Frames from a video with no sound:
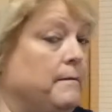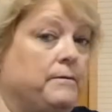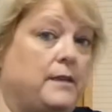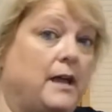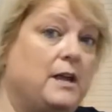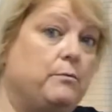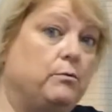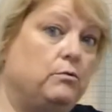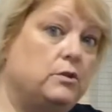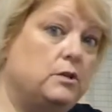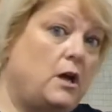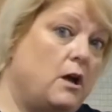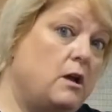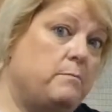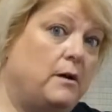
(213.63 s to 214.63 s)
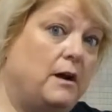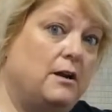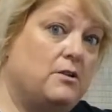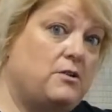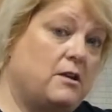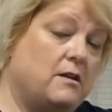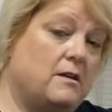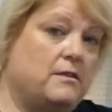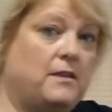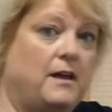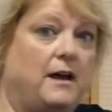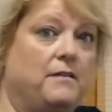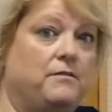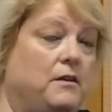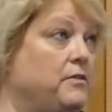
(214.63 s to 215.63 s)
they will know by looking at
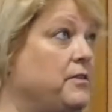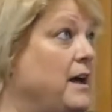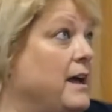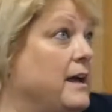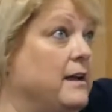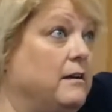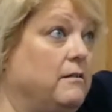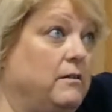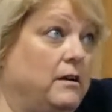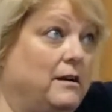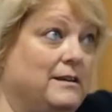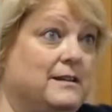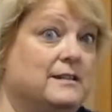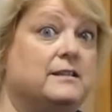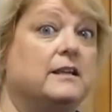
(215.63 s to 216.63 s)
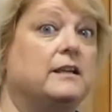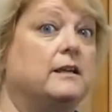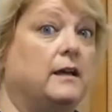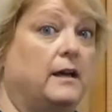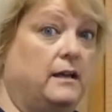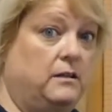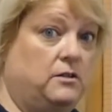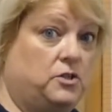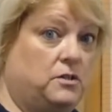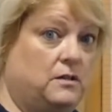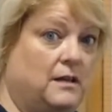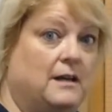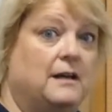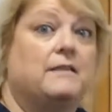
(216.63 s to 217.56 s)
that area is engaged.